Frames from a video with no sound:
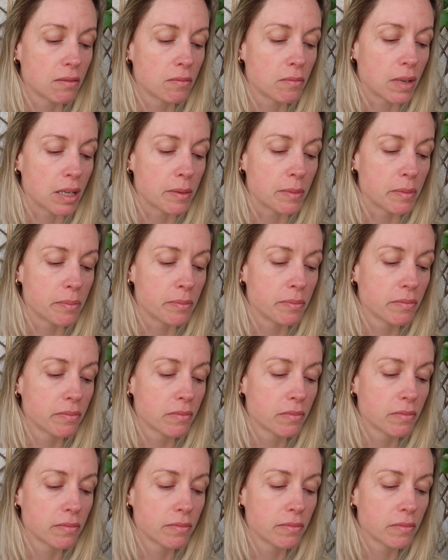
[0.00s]
maybe
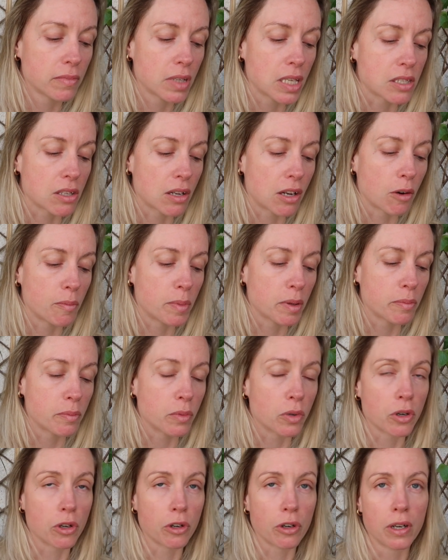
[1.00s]
is a little bit
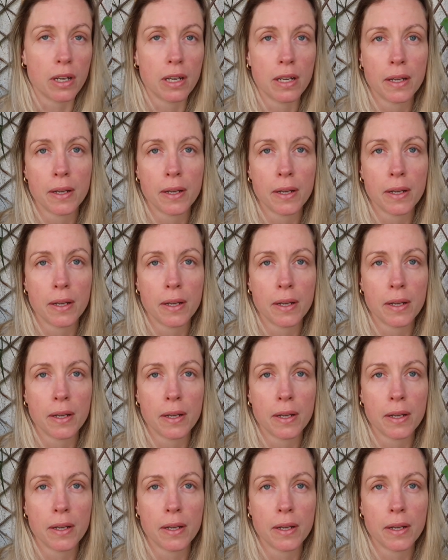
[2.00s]
more